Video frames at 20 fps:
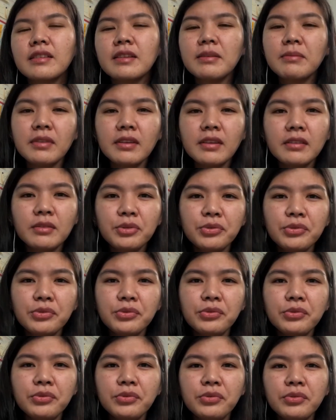something
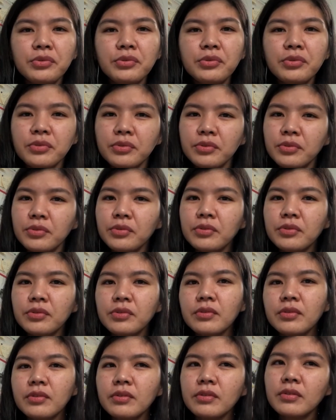to
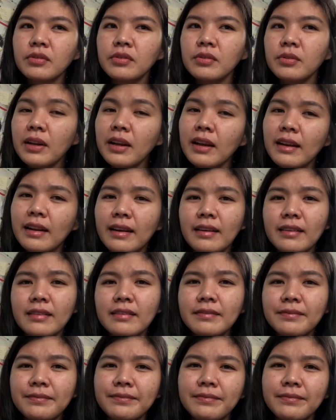wala lang.